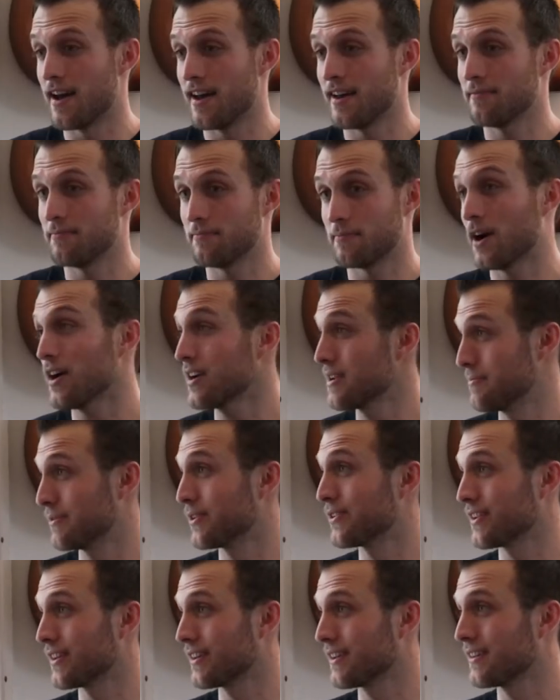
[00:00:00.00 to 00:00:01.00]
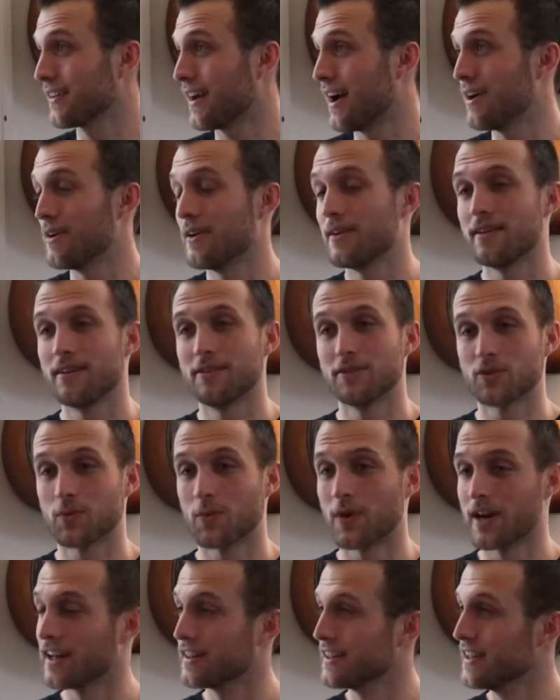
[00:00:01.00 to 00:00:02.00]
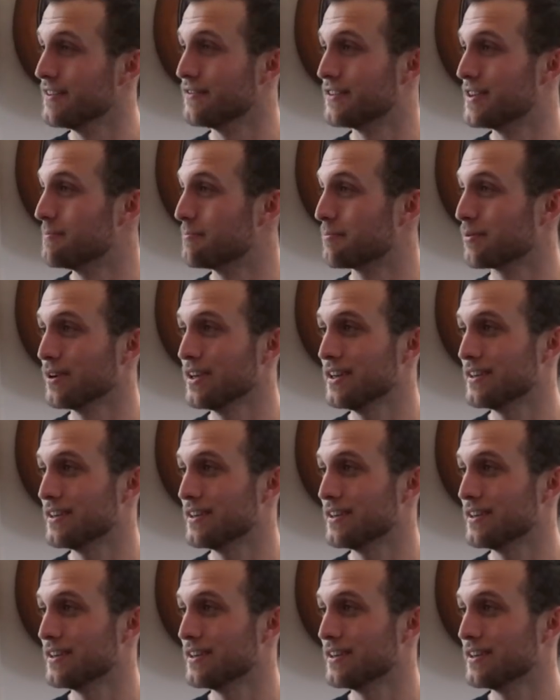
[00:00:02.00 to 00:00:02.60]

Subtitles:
my bodybuilding. It's what I lived and